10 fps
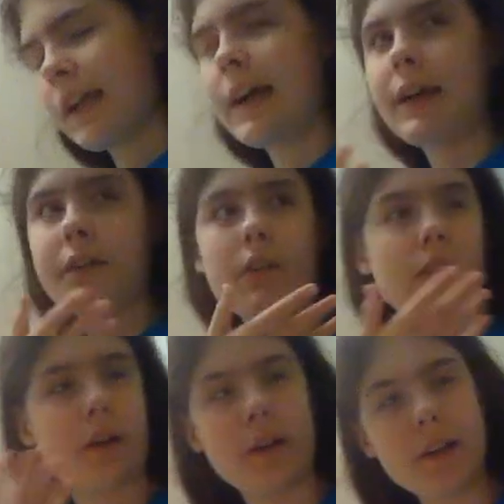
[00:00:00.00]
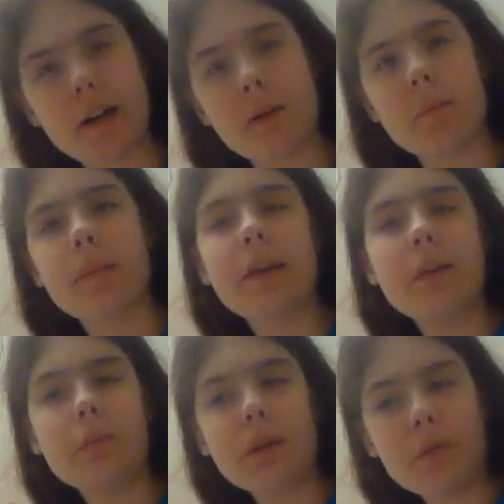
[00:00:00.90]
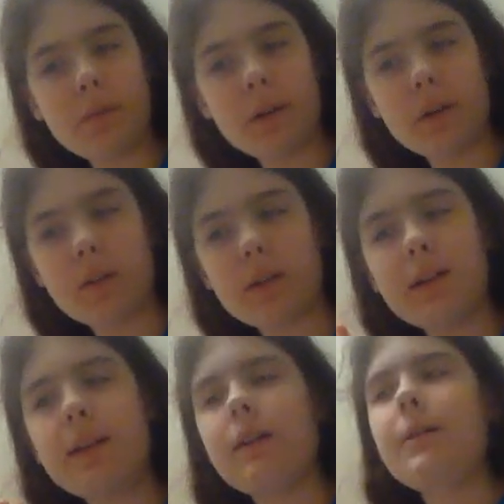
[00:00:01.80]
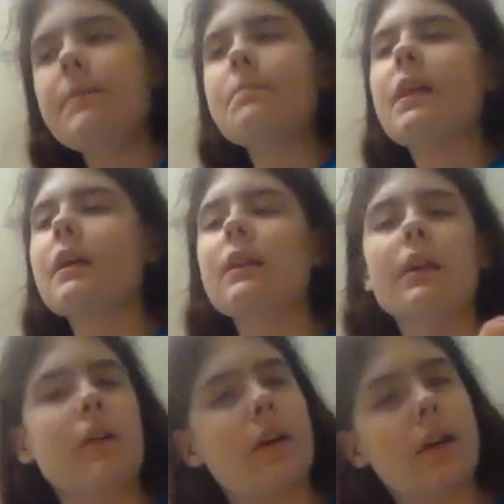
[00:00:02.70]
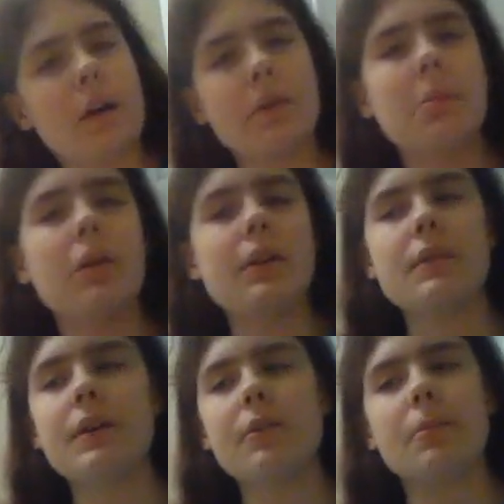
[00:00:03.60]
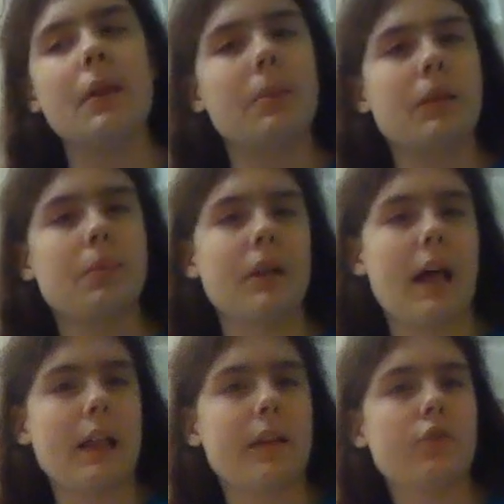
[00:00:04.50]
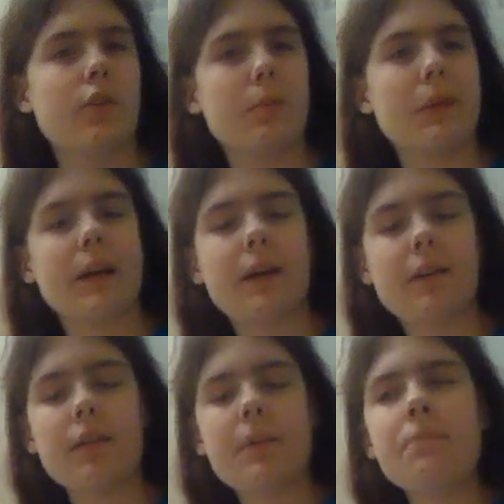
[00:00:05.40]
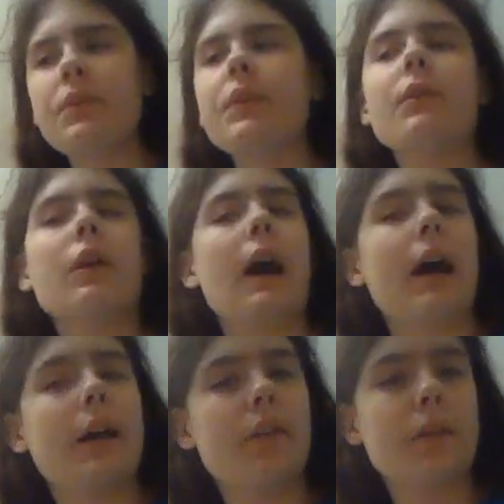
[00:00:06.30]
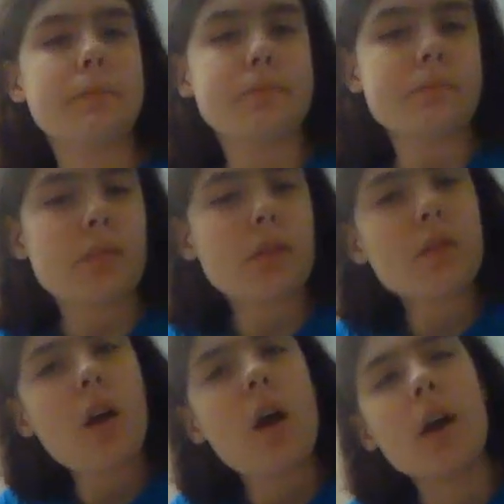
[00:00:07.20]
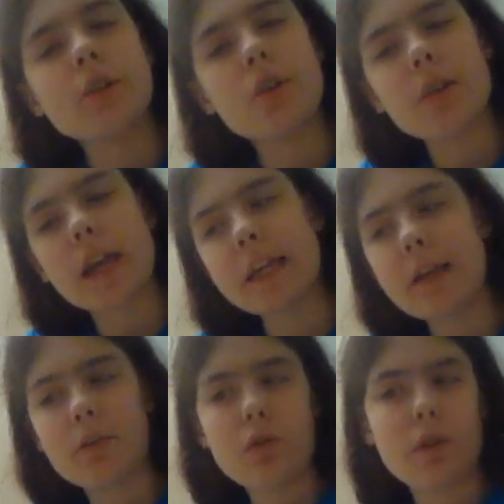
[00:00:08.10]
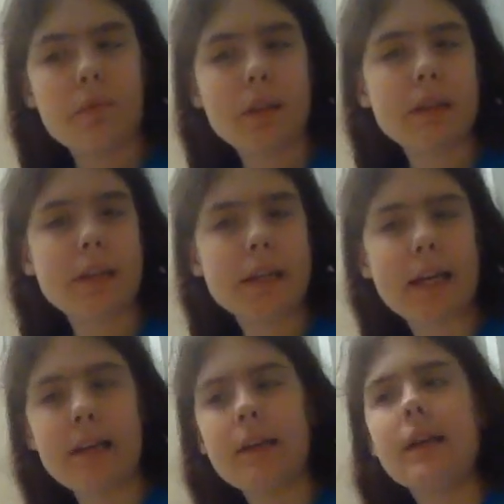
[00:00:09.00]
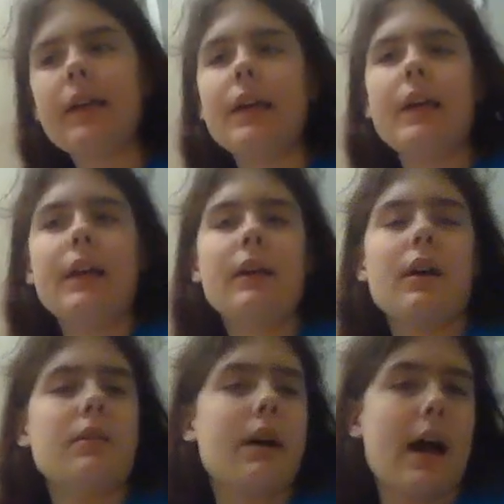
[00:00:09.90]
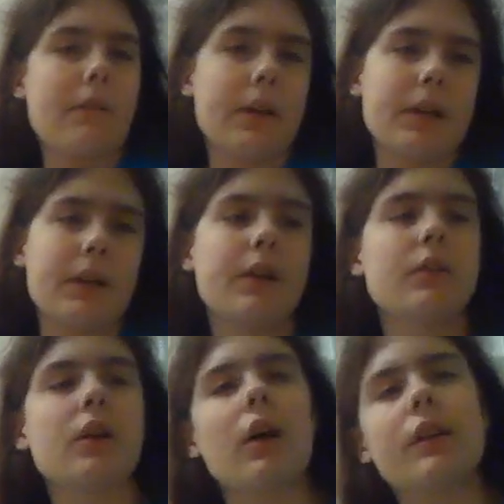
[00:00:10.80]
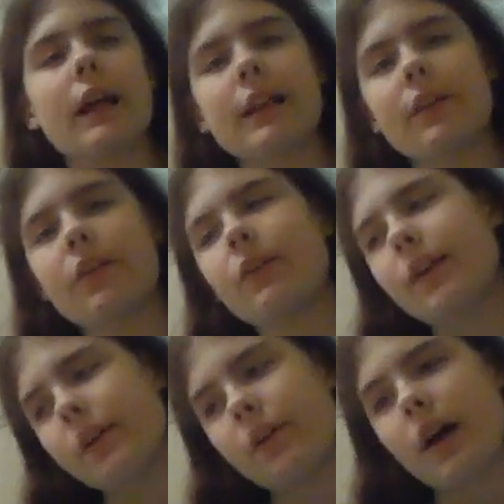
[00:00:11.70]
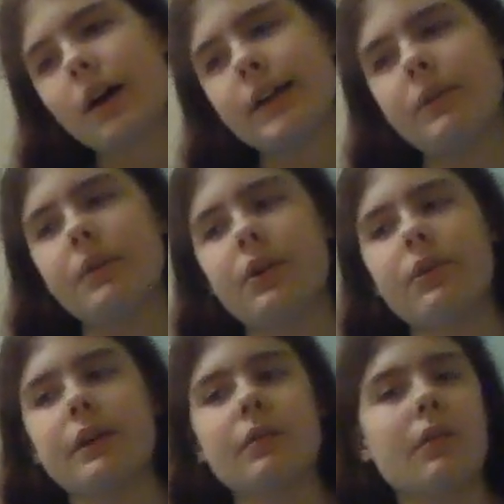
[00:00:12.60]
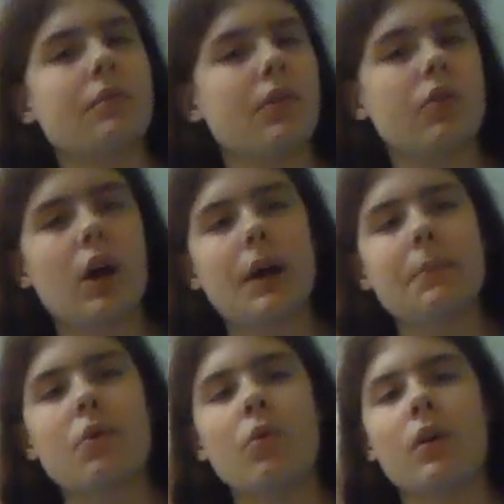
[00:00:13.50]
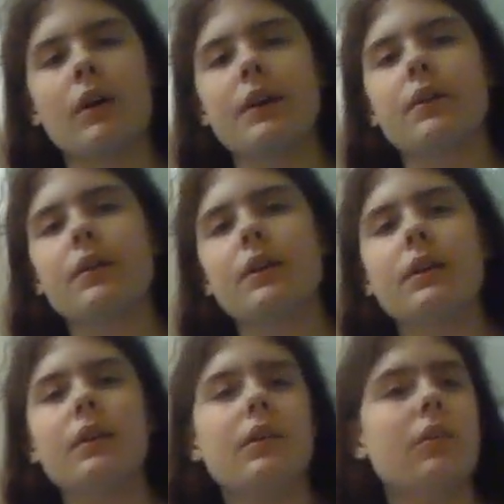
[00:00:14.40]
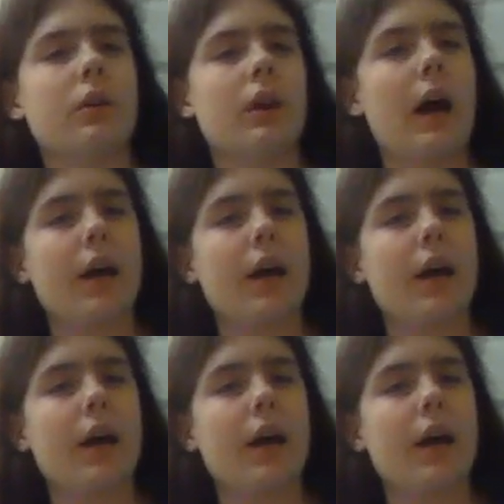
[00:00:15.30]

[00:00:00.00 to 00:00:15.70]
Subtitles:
and there you go. It will feel a little uncomfortable at first, but that is just because your eyes are just getting used to the feeling of having contact lenses in your eye if you're doing it for the first time, or your general